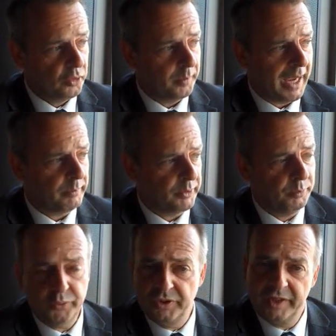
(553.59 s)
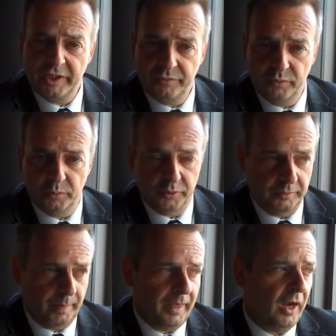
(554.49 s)
to be able to put this case forward.
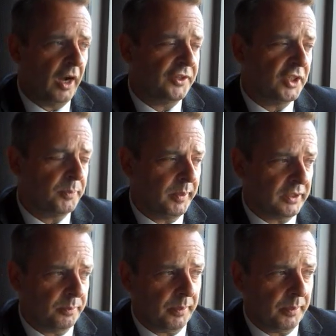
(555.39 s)
I did speak to